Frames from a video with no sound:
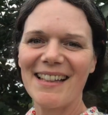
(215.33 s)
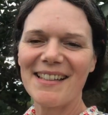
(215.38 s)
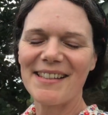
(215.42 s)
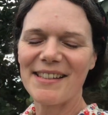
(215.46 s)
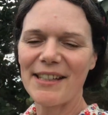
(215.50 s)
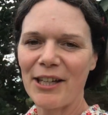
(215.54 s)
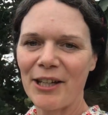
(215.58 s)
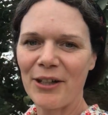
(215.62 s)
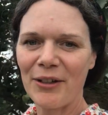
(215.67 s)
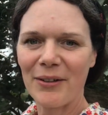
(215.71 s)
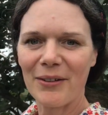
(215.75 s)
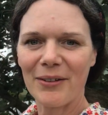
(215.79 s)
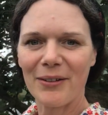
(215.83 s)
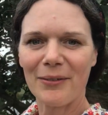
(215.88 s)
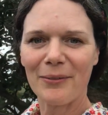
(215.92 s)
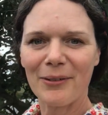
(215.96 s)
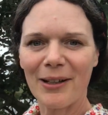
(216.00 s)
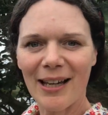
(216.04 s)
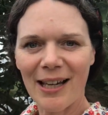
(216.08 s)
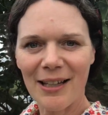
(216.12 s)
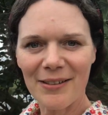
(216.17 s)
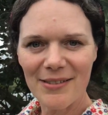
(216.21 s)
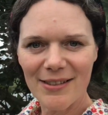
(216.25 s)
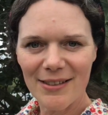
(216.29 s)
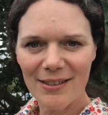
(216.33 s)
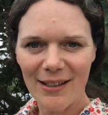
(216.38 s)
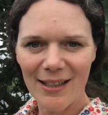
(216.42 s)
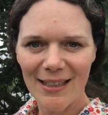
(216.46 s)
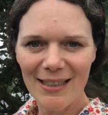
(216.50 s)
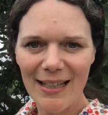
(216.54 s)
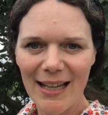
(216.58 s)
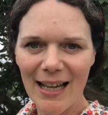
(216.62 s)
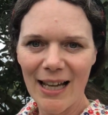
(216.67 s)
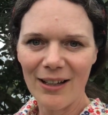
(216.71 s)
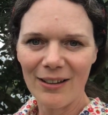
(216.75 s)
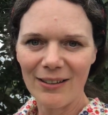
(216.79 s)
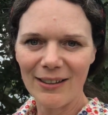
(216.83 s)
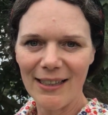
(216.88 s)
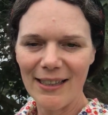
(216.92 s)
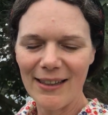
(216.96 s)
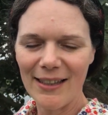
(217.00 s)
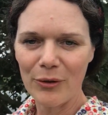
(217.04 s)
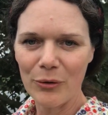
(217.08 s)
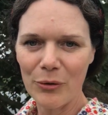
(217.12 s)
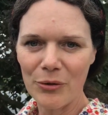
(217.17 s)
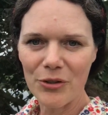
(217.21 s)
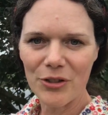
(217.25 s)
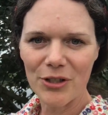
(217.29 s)
So we're outside now in
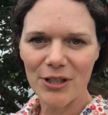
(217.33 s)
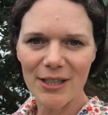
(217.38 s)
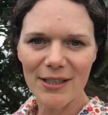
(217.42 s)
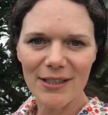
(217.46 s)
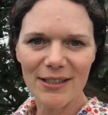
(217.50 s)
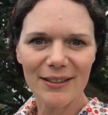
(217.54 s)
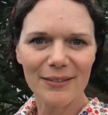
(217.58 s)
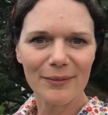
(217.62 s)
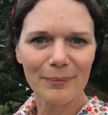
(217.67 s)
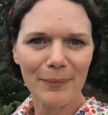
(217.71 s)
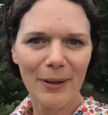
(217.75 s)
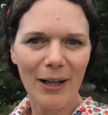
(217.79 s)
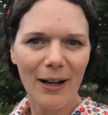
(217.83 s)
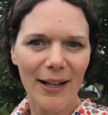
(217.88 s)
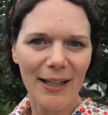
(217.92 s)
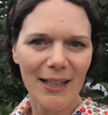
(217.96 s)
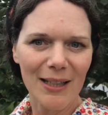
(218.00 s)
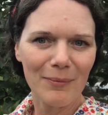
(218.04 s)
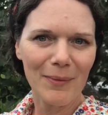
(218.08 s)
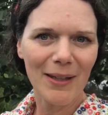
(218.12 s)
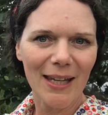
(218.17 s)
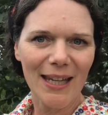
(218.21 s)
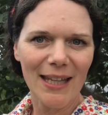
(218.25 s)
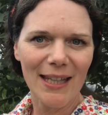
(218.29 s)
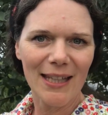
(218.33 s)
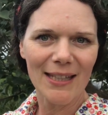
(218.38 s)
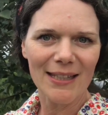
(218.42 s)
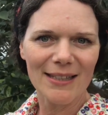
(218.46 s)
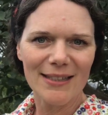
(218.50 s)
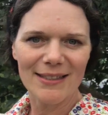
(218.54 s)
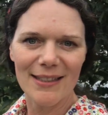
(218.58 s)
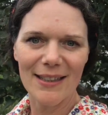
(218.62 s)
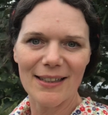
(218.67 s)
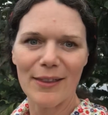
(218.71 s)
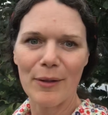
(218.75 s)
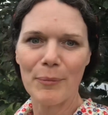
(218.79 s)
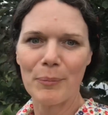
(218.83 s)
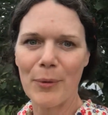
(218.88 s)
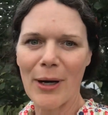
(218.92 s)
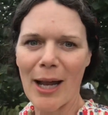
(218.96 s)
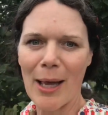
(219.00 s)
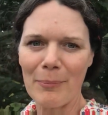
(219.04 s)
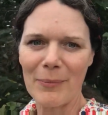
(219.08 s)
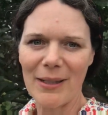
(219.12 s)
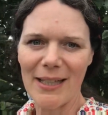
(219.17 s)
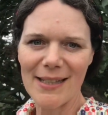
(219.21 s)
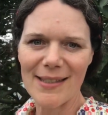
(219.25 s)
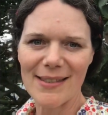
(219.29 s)
the orchard. Behind me is the
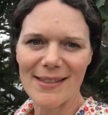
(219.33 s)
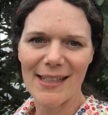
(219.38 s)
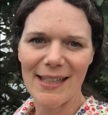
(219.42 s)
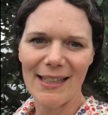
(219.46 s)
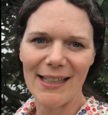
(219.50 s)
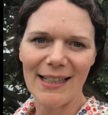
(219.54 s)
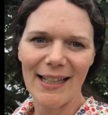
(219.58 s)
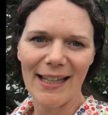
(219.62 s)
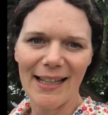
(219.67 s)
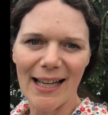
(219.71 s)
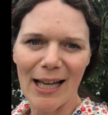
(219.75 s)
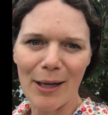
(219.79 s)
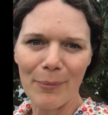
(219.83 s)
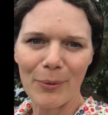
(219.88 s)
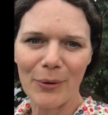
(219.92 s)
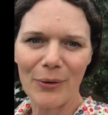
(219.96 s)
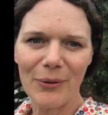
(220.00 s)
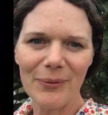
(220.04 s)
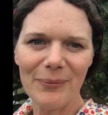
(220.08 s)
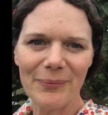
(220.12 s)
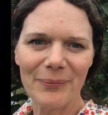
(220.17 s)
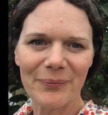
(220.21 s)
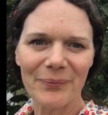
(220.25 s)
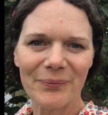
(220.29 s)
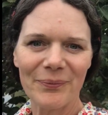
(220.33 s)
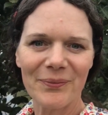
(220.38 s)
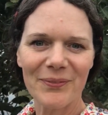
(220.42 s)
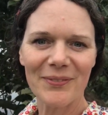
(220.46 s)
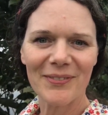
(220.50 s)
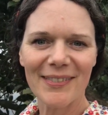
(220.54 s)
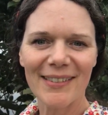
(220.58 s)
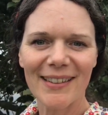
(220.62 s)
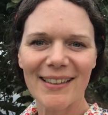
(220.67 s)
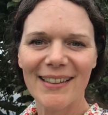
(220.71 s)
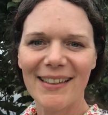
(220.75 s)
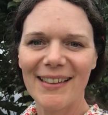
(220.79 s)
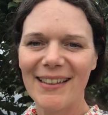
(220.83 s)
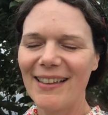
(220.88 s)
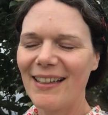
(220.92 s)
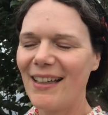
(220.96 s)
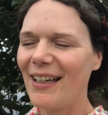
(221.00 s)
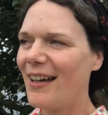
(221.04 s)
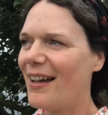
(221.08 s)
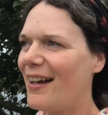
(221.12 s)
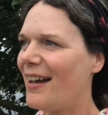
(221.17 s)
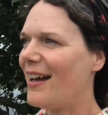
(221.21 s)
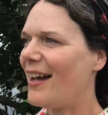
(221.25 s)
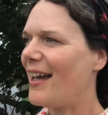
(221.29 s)
Bramley seedling apple.
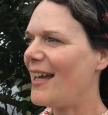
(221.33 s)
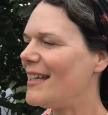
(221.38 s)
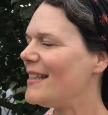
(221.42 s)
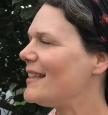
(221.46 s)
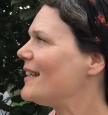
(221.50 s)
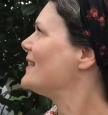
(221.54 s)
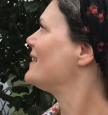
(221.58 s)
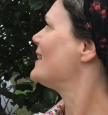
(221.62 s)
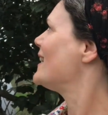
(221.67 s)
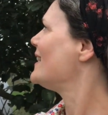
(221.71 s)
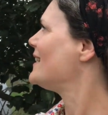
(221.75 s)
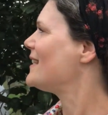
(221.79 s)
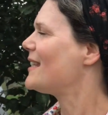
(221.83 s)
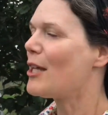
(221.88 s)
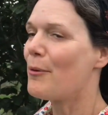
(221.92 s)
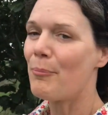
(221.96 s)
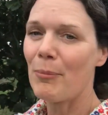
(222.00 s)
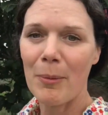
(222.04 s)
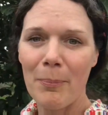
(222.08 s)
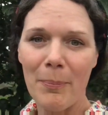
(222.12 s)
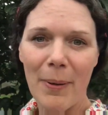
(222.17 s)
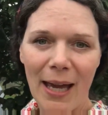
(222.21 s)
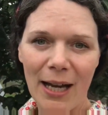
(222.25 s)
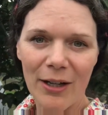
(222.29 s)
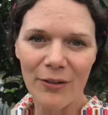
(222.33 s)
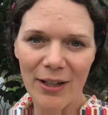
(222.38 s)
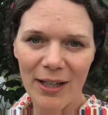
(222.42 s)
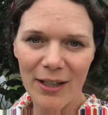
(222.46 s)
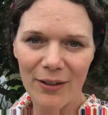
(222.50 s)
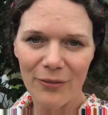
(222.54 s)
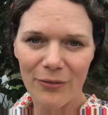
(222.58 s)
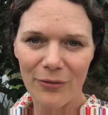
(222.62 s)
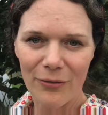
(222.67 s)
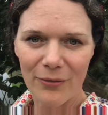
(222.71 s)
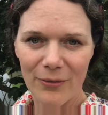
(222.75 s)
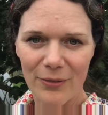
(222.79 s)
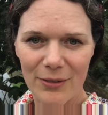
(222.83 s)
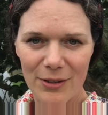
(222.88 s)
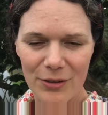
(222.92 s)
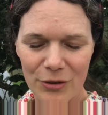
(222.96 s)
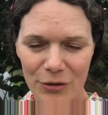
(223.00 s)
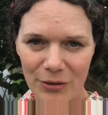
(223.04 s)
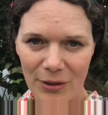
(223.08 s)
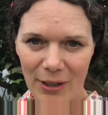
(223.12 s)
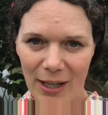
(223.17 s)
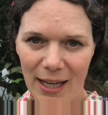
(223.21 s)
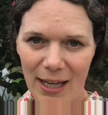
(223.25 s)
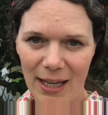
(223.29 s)
It is a tip-bearing
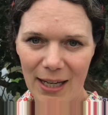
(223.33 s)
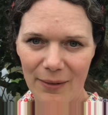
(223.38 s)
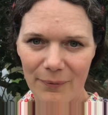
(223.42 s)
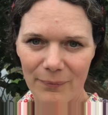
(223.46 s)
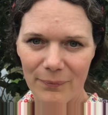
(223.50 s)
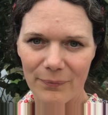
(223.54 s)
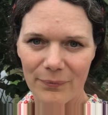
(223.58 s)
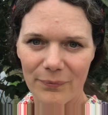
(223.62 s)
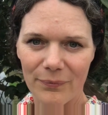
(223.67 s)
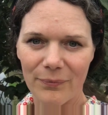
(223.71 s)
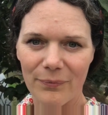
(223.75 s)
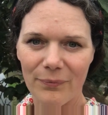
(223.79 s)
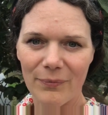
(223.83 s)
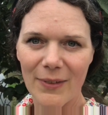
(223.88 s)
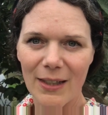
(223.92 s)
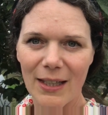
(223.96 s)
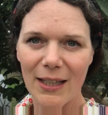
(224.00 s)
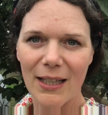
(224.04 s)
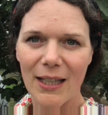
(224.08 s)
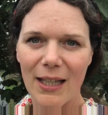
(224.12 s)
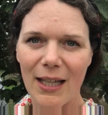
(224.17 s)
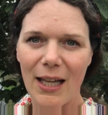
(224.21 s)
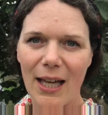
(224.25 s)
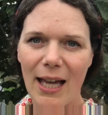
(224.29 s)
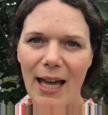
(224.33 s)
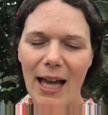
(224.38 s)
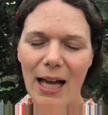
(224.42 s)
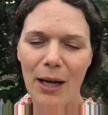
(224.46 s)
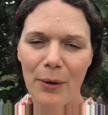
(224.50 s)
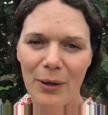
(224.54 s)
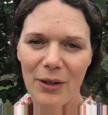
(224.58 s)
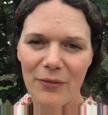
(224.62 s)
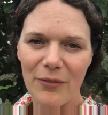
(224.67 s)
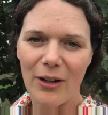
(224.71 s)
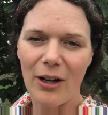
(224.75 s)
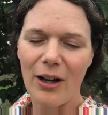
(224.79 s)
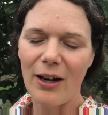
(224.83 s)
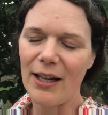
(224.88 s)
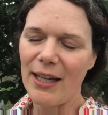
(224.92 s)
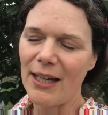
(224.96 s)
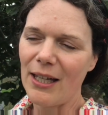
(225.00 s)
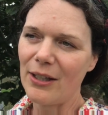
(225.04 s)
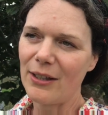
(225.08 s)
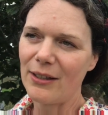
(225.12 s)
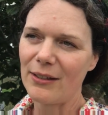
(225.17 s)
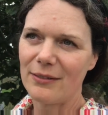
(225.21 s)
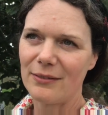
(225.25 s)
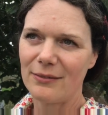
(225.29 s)
tree. However,
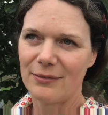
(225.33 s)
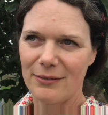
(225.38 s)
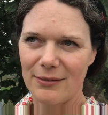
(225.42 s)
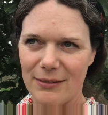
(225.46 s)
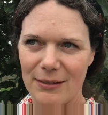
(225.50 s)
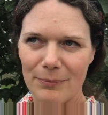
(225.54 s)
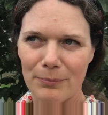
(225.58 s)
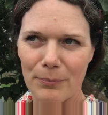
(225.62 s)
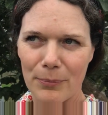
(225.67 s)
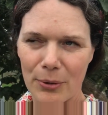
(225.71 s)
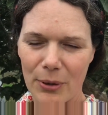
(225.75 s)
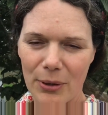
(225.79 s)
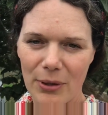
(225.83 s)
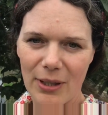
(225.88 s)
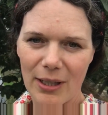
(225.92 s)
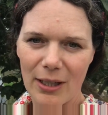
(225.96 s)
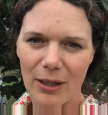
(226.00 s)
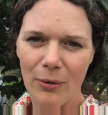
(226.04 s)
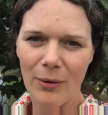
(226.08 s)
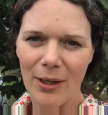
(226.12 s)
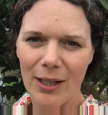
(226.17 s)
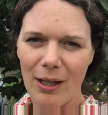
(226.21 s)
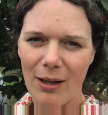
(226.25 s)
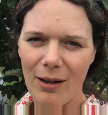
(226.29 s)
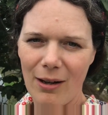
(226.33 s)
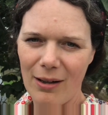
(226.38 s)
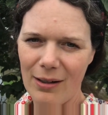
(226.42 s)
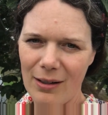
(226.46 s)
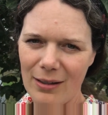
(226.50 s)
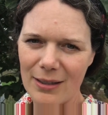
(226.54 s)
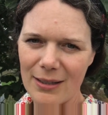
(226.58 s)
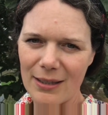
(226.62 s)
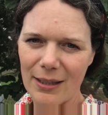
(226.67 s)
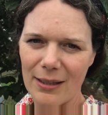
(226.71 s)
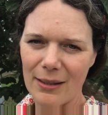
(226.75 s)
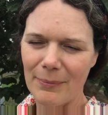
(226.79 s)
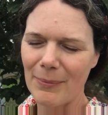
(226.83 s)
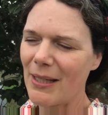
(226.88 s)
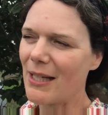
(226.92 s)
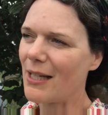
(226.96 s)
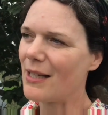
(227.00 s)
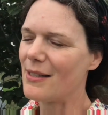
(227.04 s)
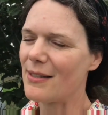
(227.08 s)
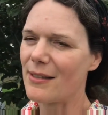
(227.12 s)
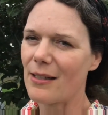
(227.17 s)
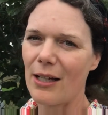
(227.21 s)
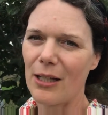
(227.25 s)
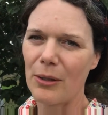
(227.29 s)
I prune it quite hard
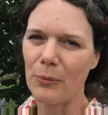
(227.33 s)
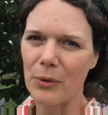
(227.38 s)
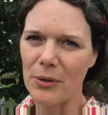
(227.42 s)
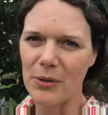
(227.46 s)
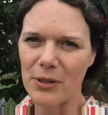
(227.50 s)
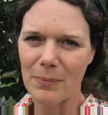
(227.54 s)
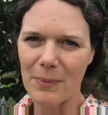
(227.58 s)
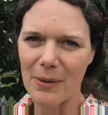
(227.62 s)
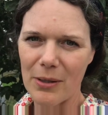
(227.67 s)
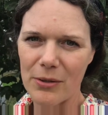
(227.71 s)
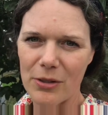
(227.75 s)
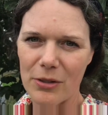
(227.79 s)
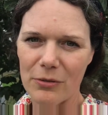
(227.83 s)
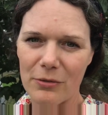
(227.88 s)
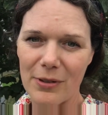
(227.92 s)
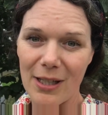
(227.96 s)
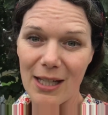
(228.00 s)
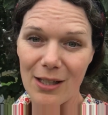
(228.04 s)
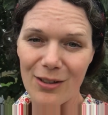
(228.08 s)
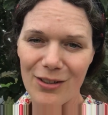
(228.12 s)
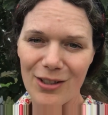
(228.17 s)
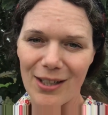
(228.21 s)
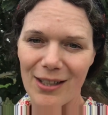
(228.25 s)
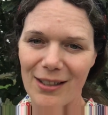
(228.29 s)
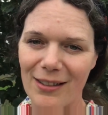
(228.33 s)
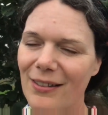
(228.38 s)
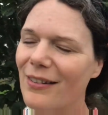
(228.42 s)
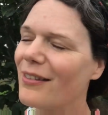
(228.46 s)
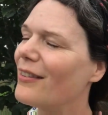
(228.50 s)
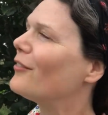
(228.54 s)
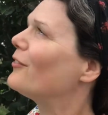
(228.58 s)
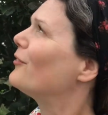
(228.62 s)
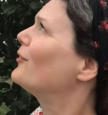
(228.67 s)
because I want to be able to reach the